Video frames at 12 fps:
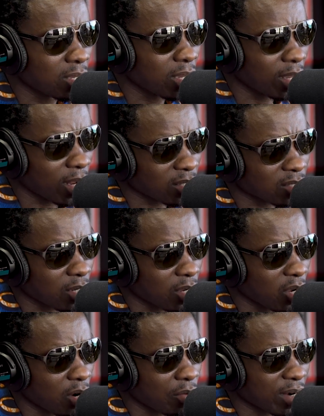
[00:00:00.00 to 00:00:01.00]
And I
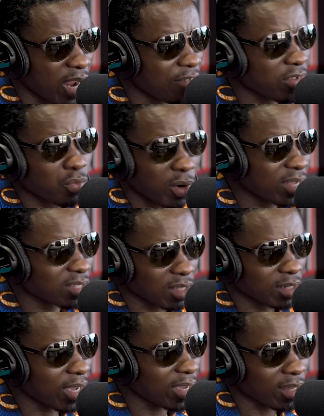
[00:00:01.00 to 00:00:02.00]
started going every Wednesday
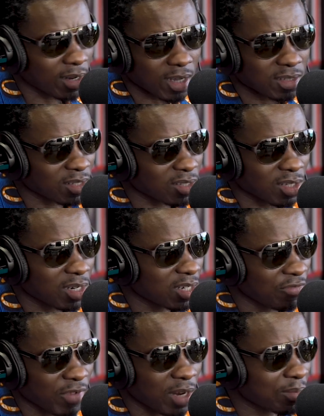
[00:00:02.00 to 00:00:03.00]
night, and I just started
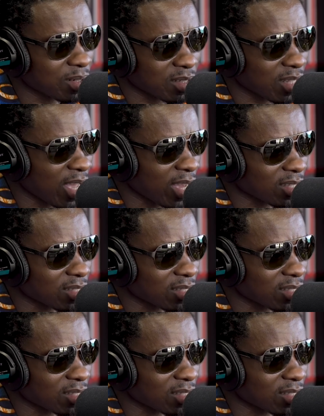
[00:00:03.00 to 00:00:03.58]
developing this act.